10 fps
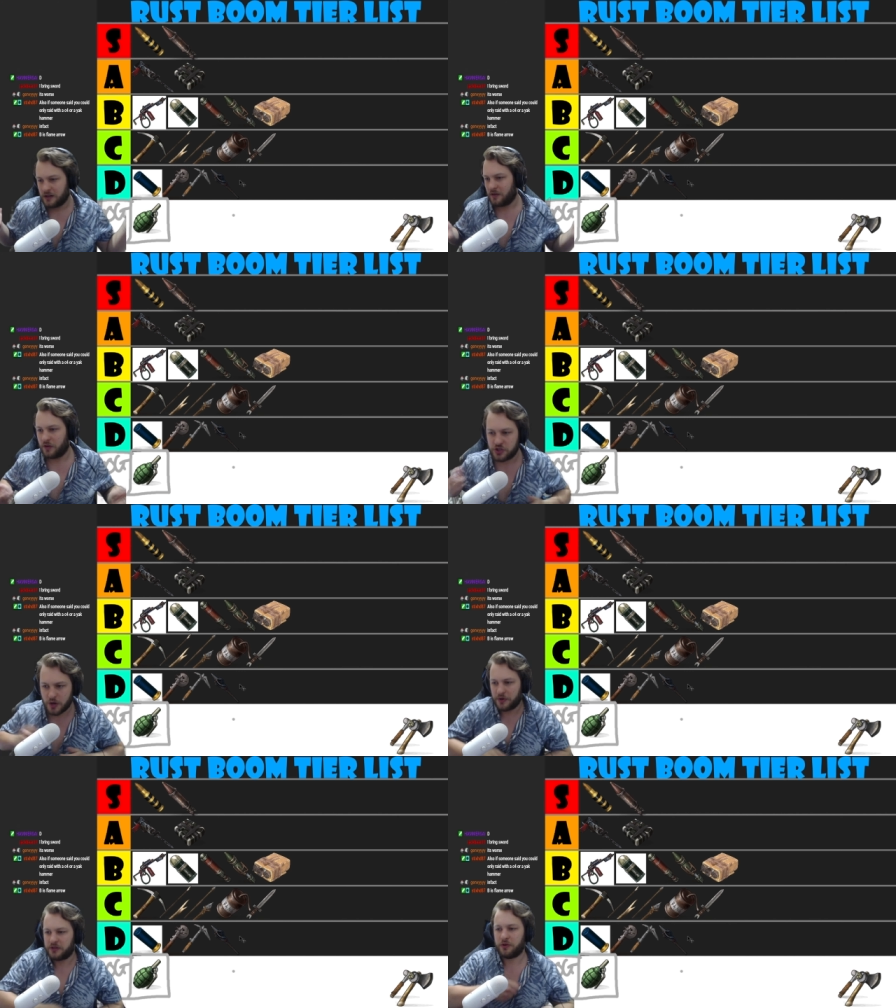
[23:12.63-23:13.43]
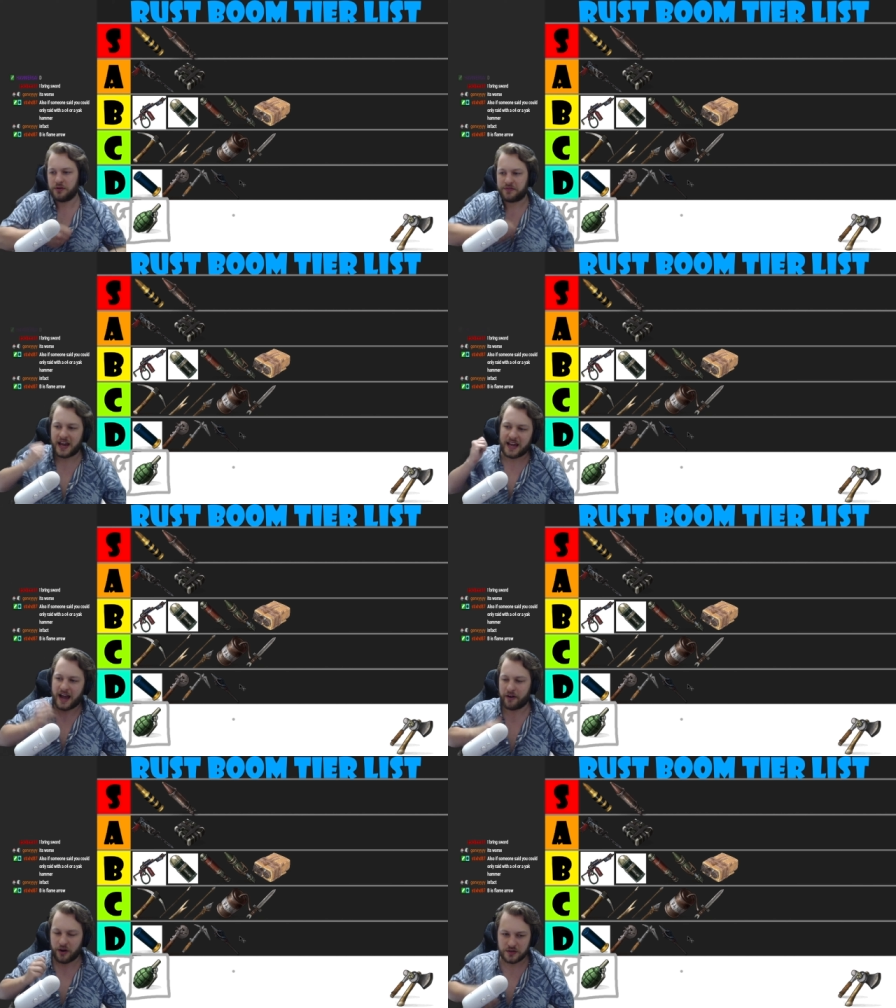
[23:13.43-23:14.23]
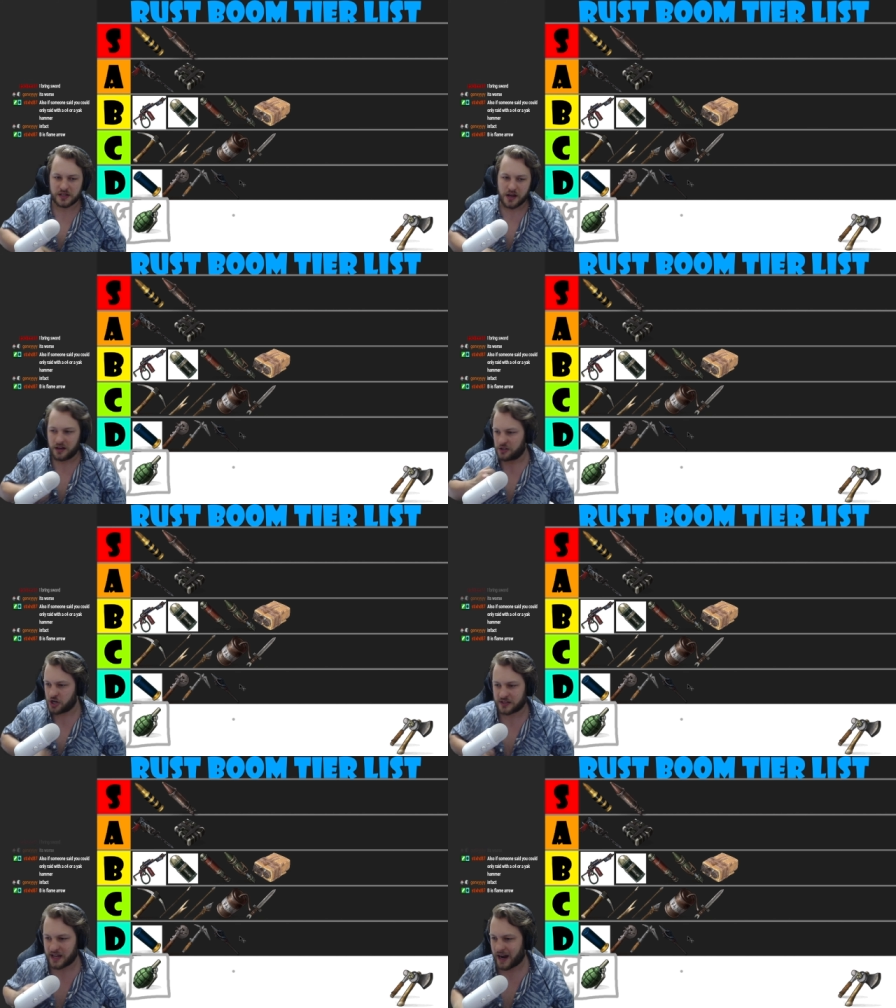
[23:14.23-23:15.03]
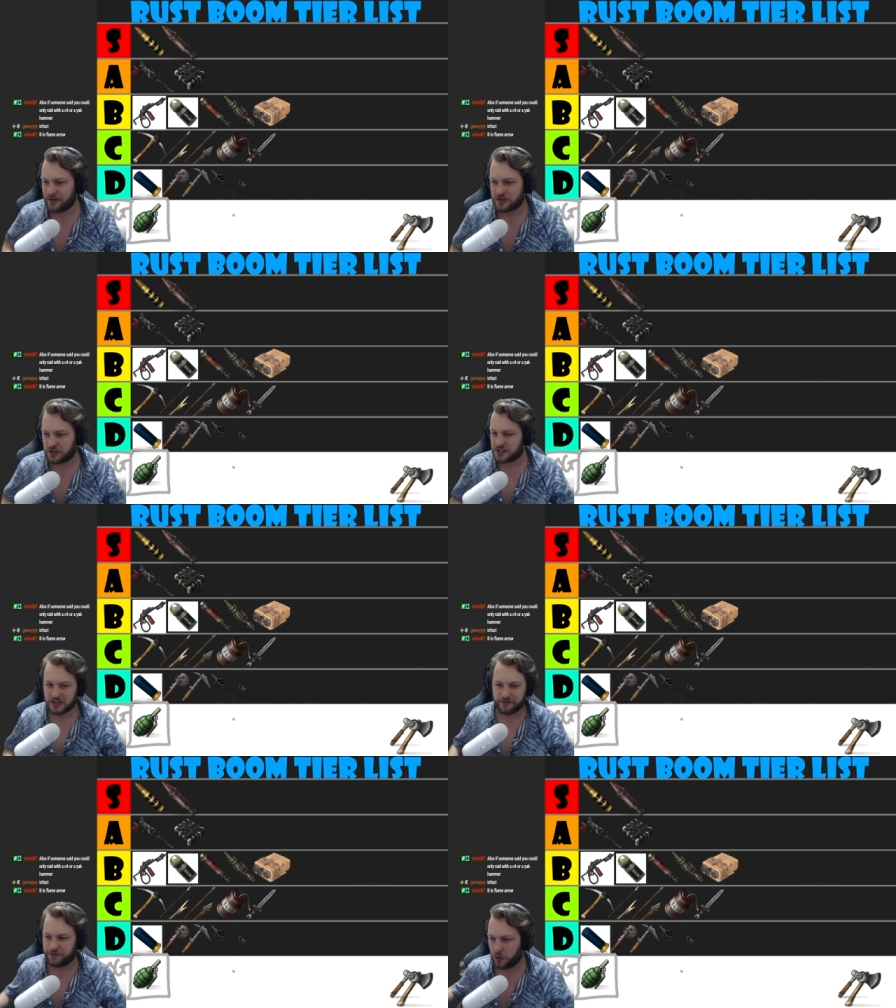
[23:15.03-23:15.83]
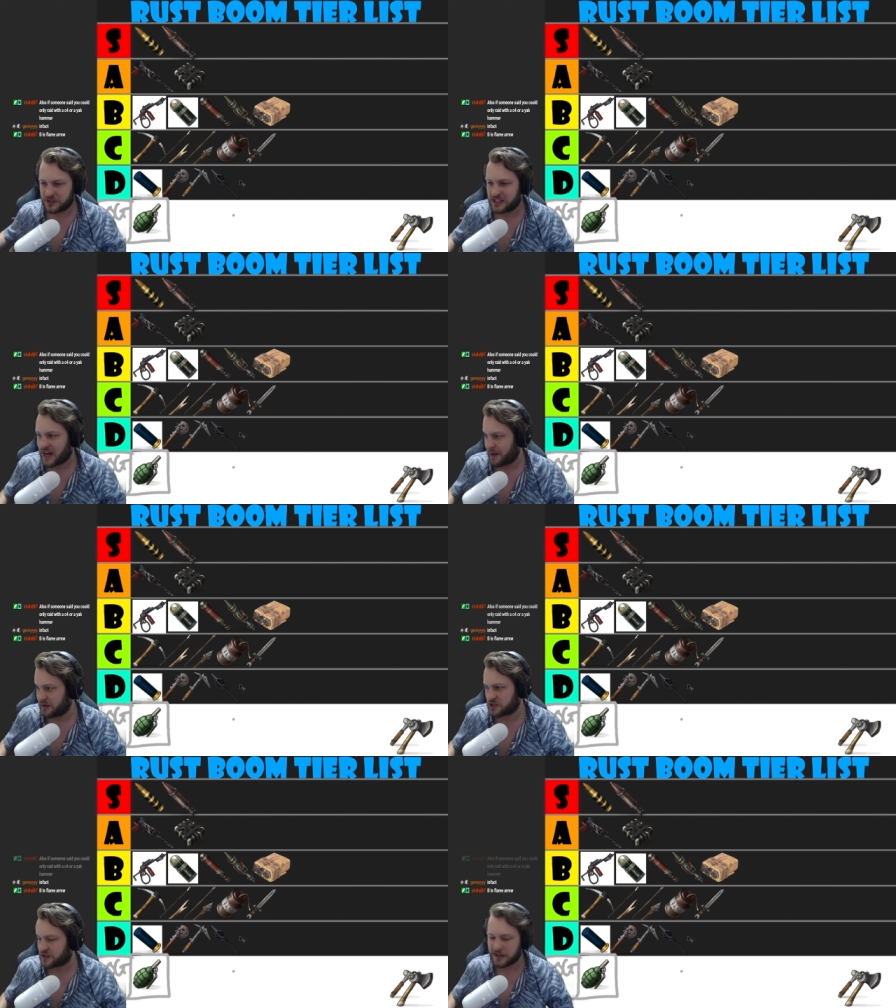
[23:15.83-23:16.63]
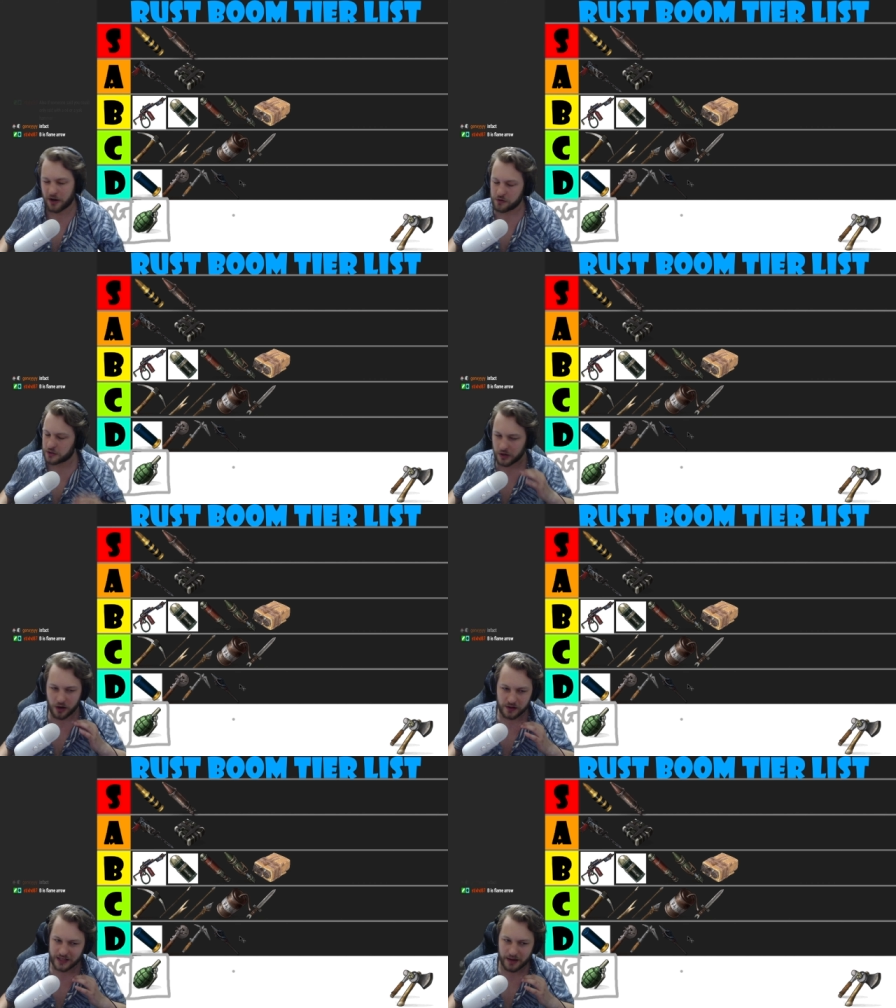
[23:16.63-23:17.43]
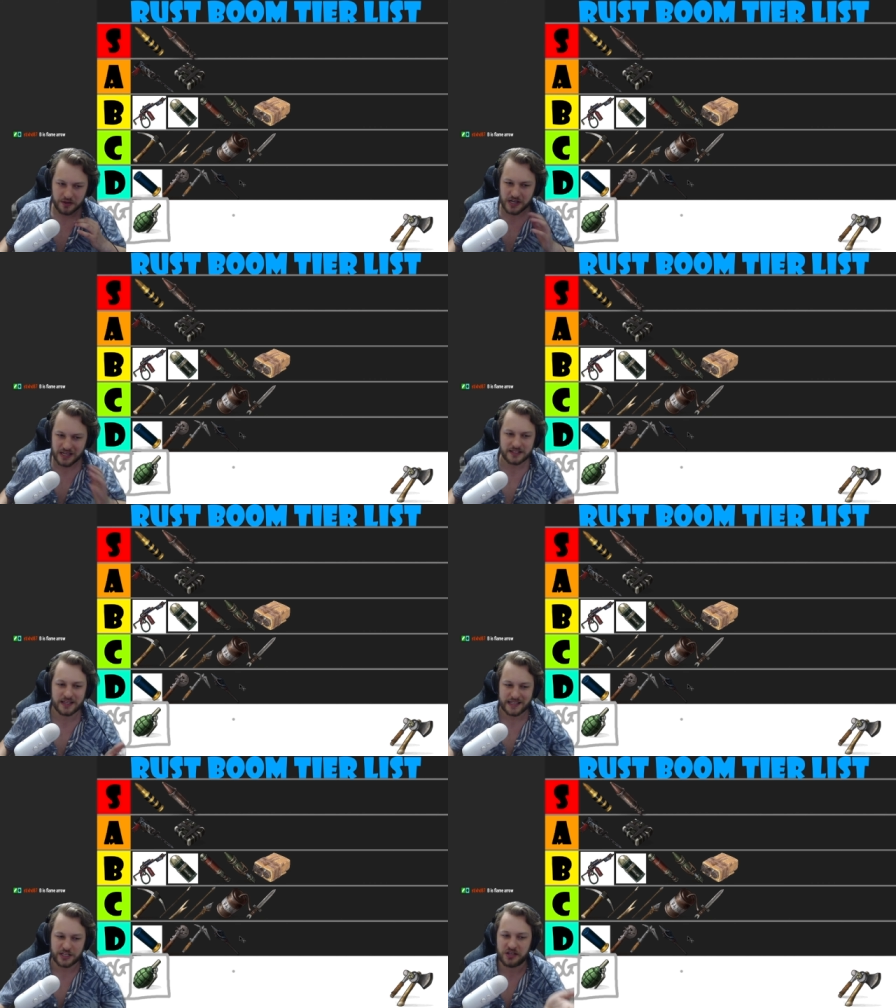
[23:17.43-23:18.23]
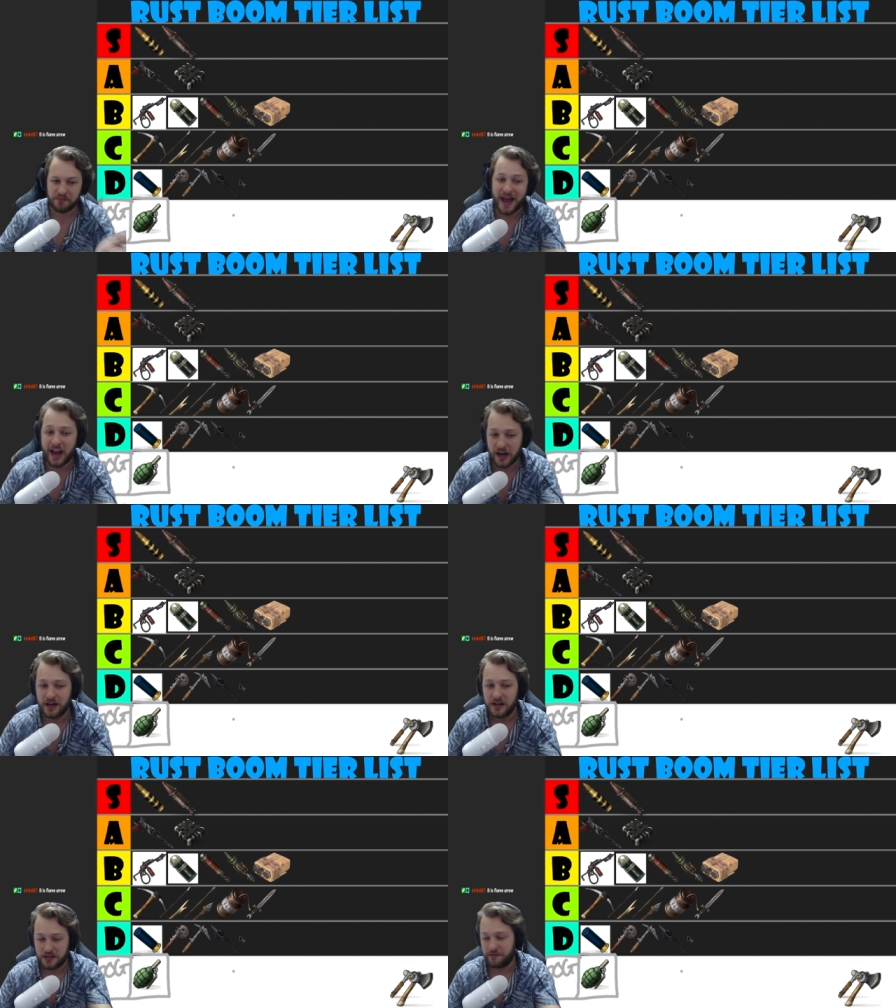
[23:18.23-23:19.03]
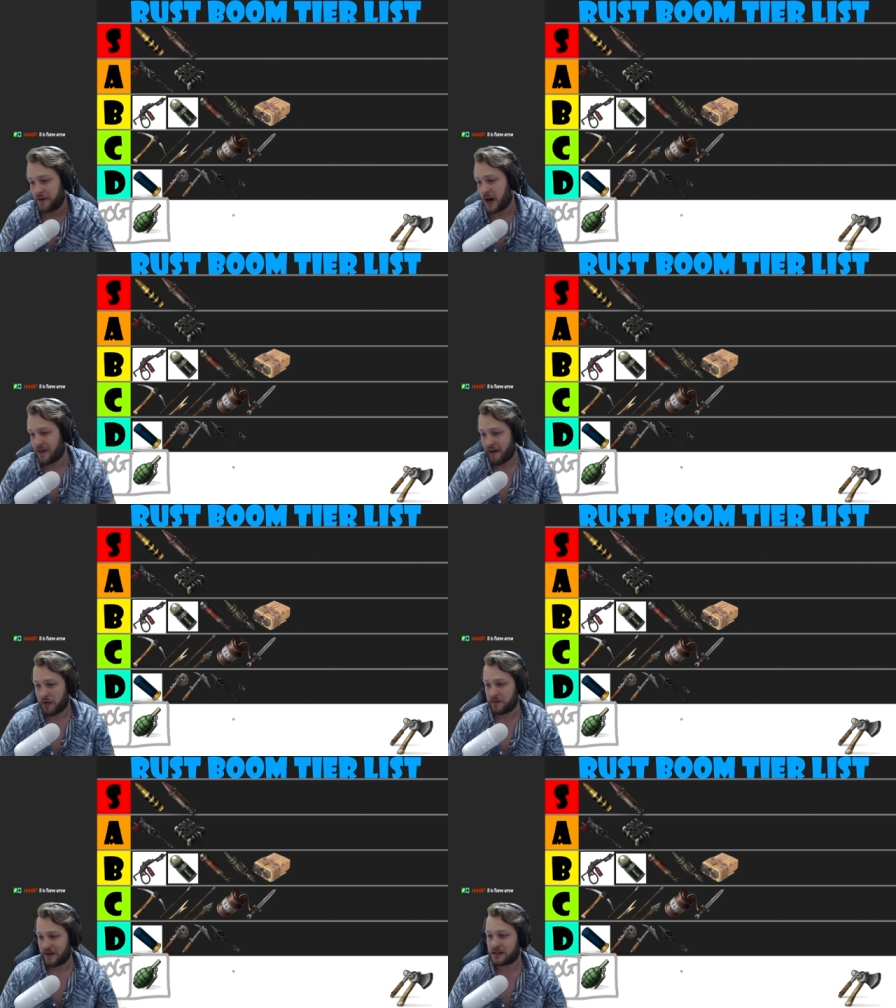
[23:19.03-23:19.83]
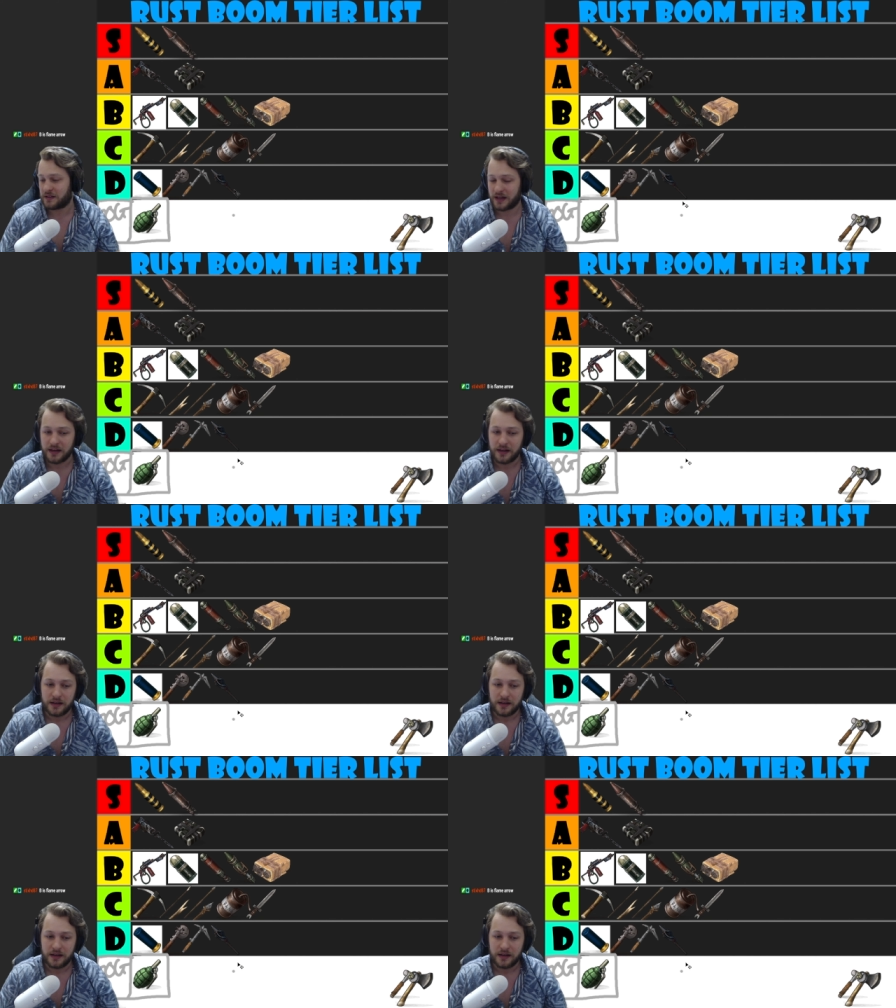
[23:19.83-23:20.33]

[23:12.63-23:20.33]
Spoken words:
Jump on the roof, 8 arrows. Chucks 8 arrows on, does like 40 damage. They don't do a lot of damage. Ensign's actually better than fire arrow, if anything.